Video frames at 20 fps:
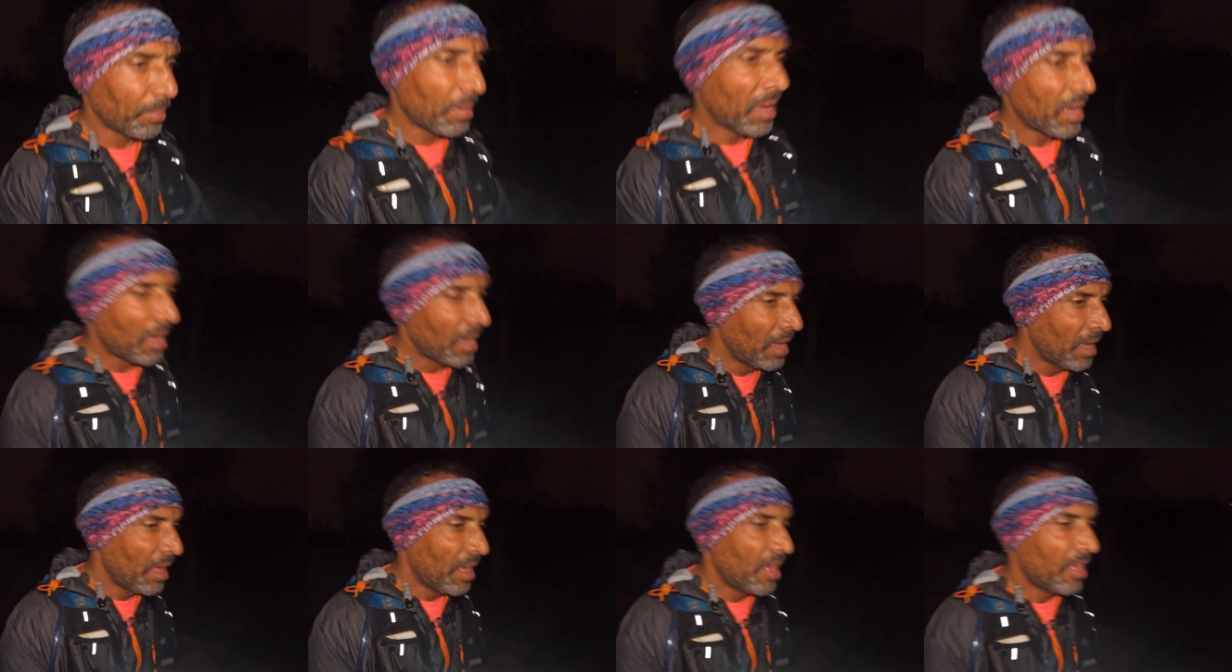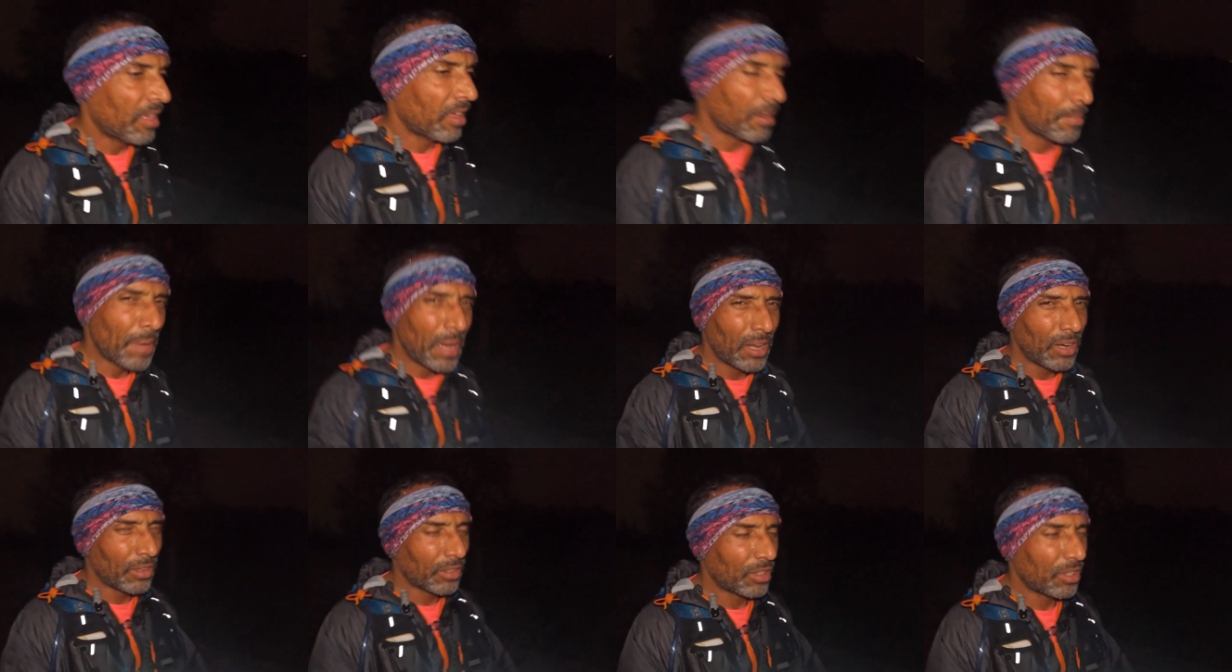I think I
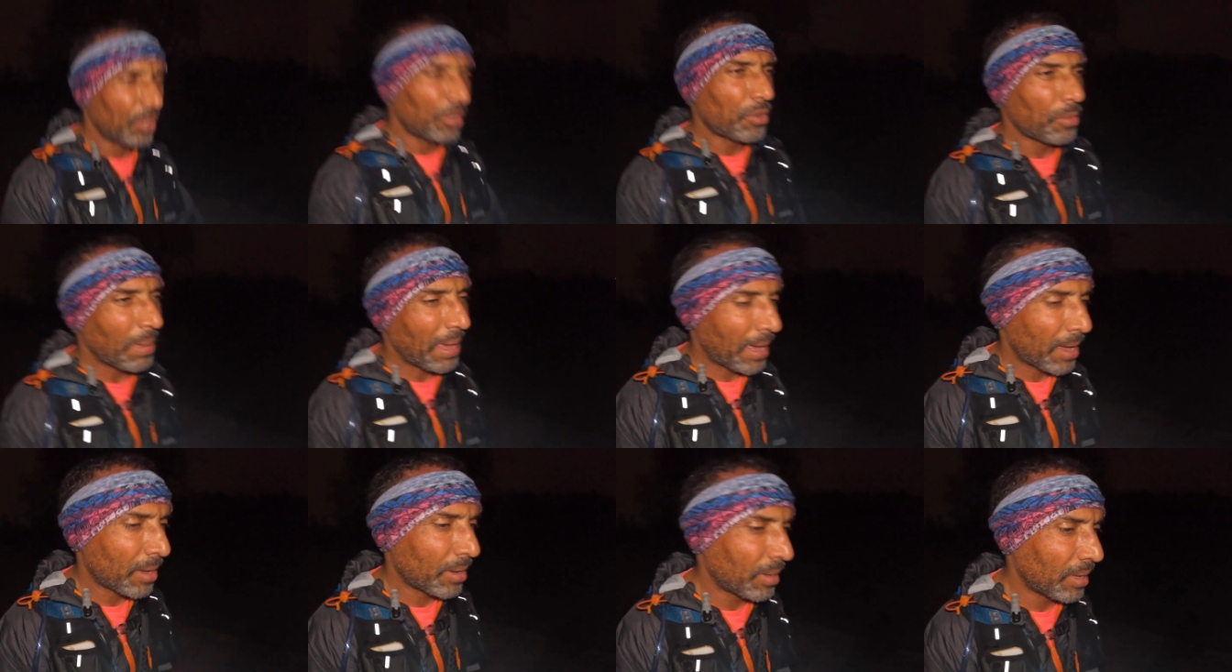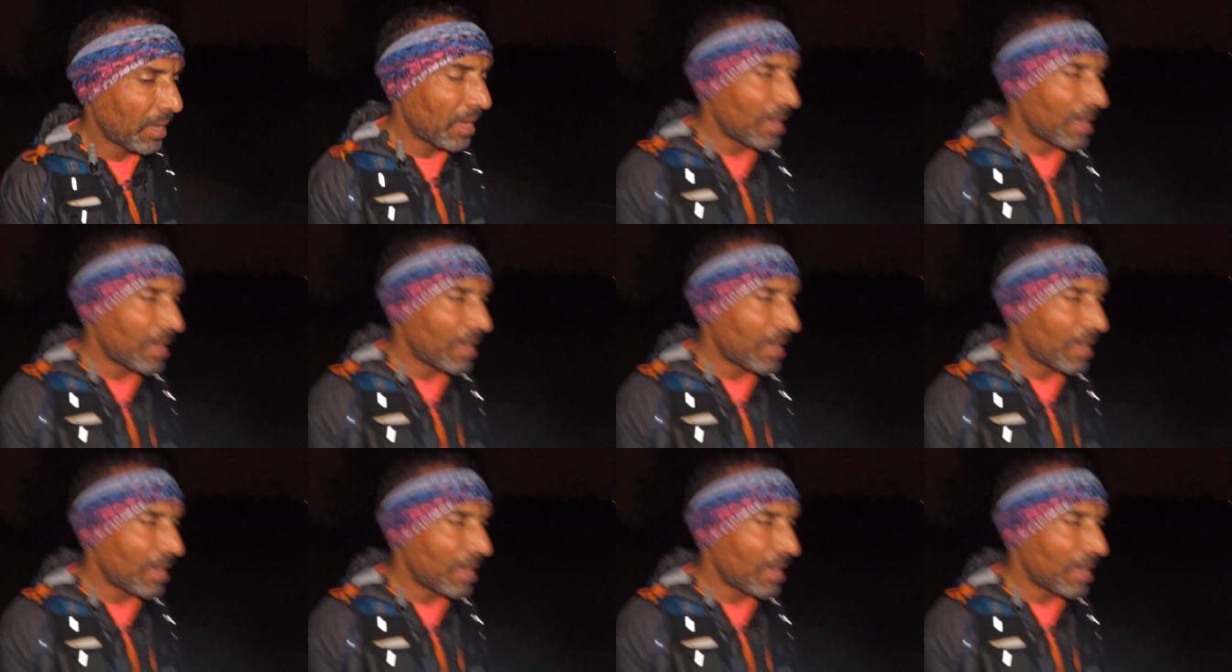might look to do about,